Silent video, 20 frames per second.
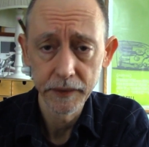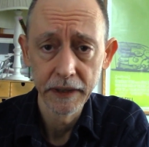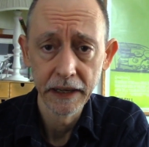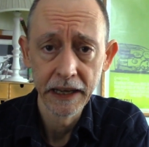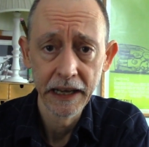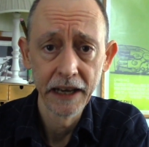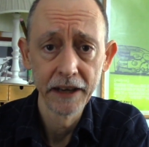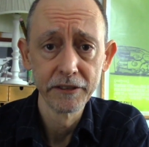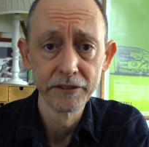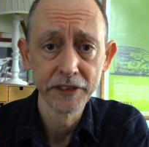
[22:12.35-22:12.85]

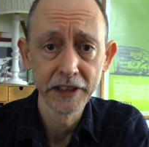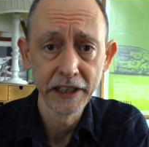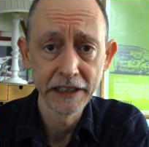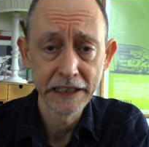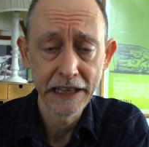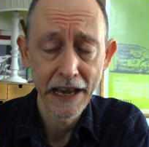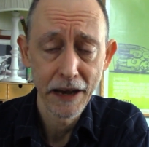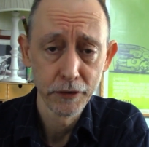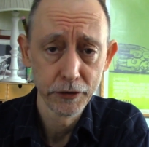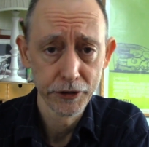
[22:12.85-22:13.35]
have an
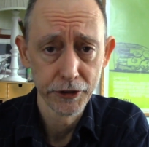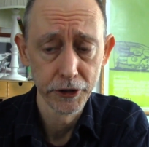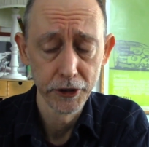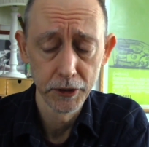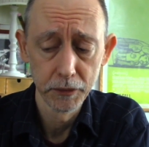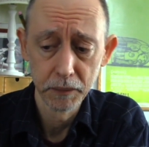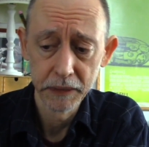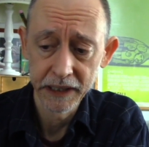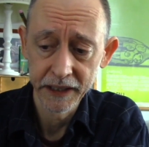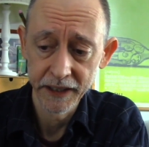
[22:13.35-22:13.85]

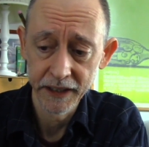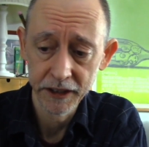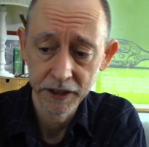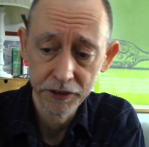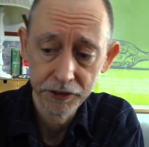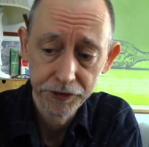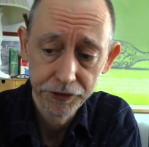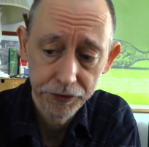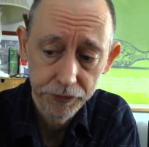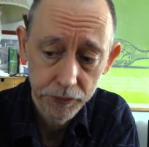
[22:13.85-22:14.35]
encounter
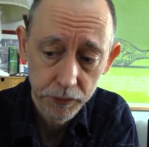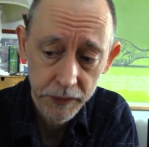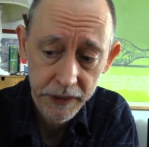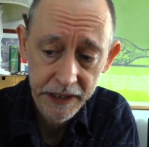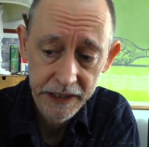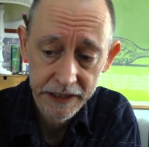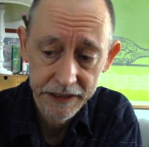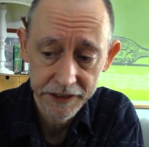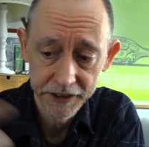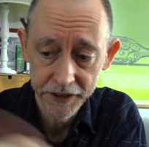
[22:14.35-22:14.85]
because
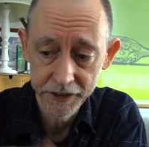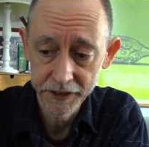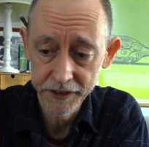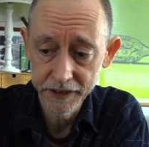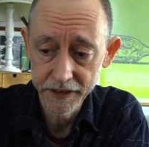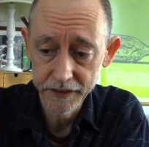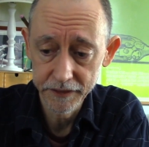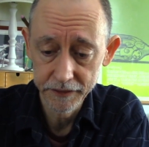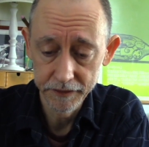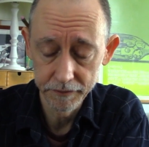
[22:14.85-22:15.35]
we
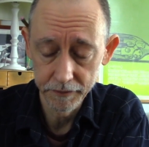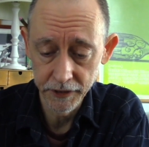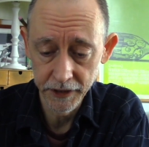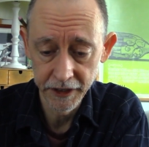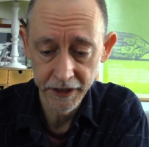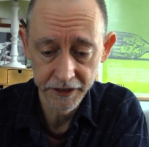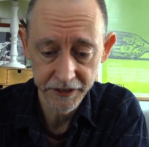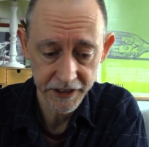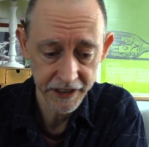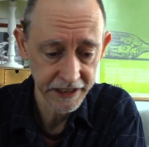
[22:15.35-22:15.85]
didn't run
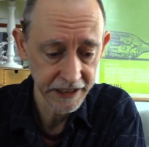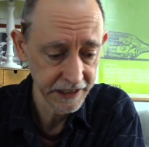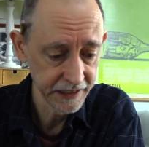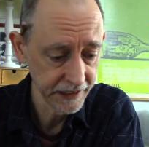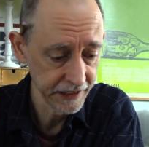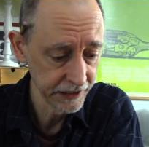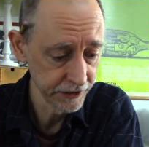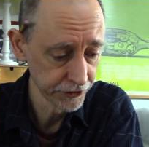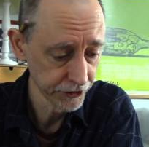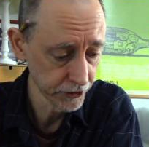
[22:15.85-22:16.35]
into any
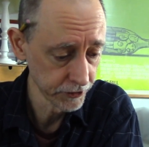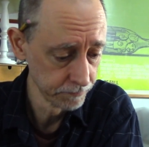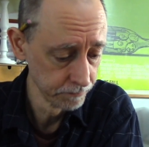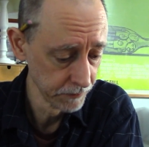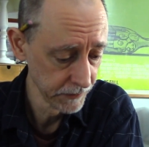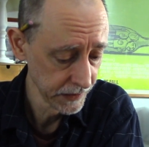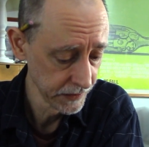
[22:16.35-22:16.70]
danger.